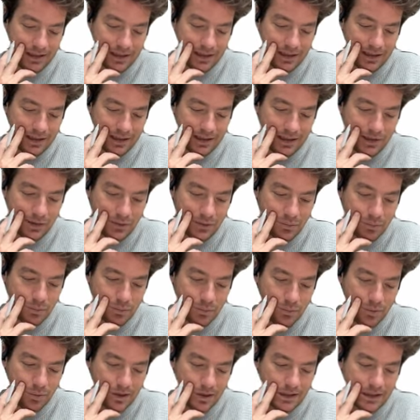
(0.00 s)
I get your
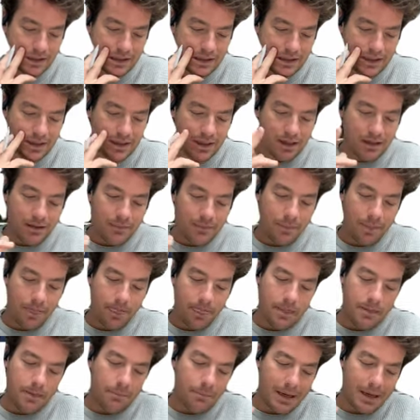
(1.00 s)
point.
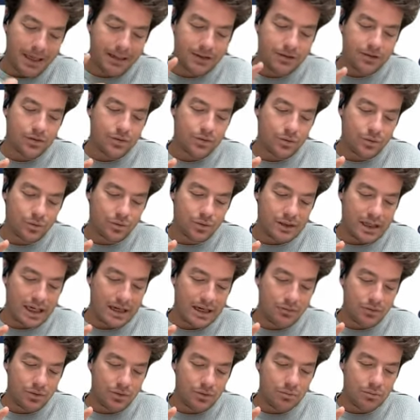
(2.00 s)
Back to
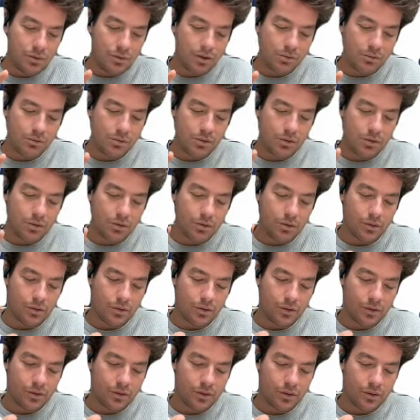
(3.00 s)
time to Momo,
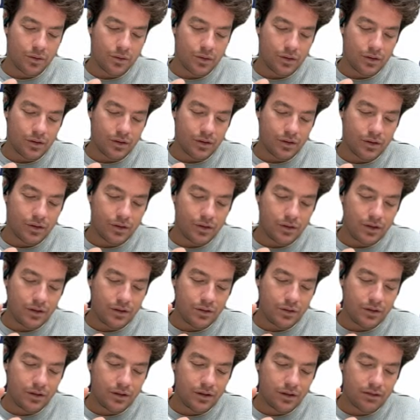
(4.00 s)
could
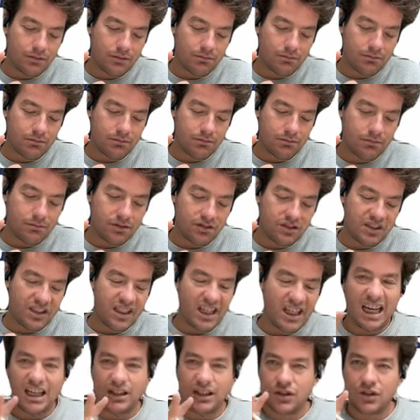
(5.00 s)
you
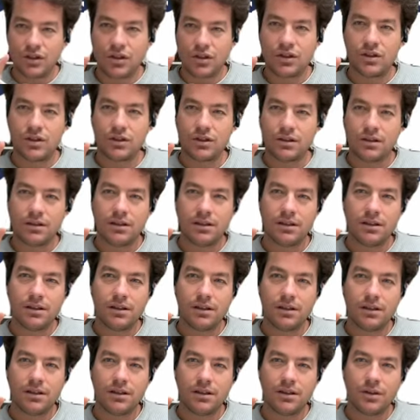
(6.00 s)
sketch
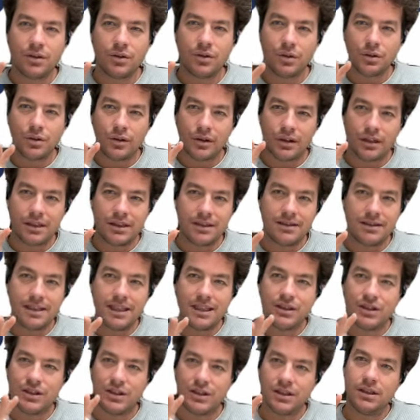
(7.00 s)
your
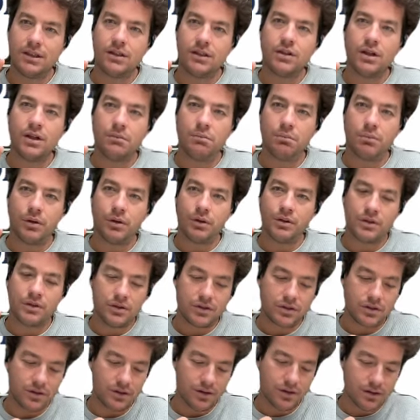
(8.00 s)
organization in numbers?
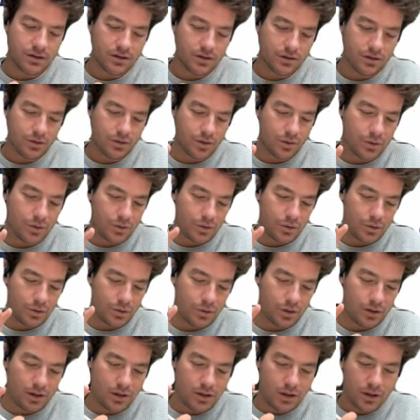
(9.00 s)

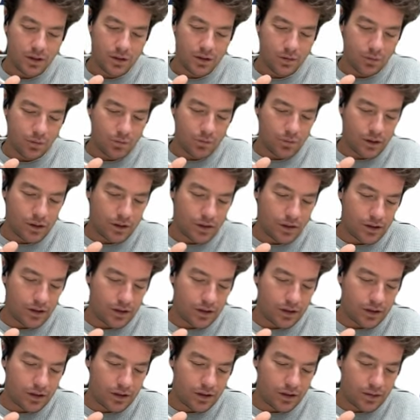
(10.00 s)
So what
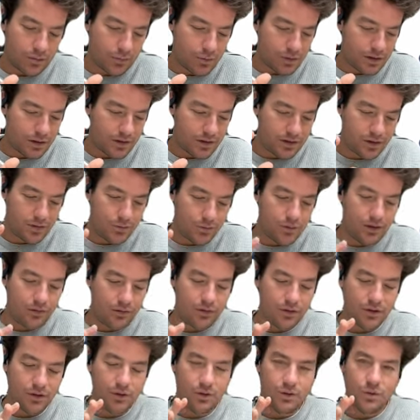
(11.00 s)
is the
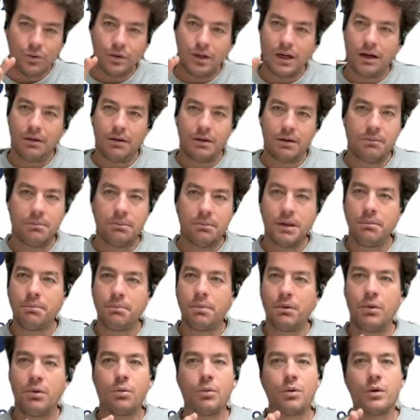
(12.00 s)
revenue? How many
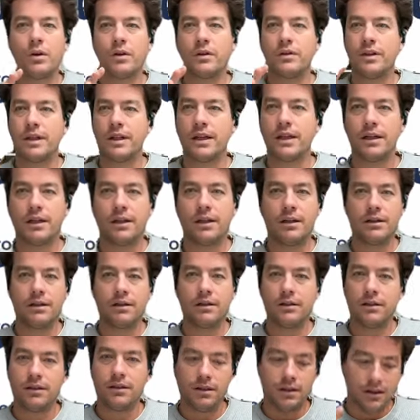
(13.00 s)
people work
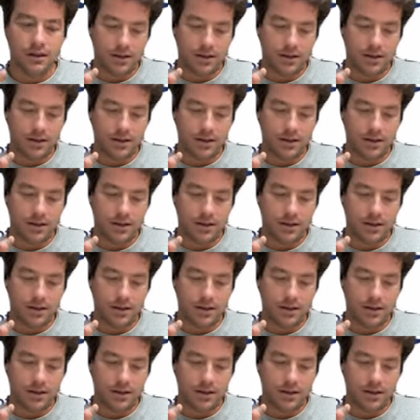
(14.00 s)
there?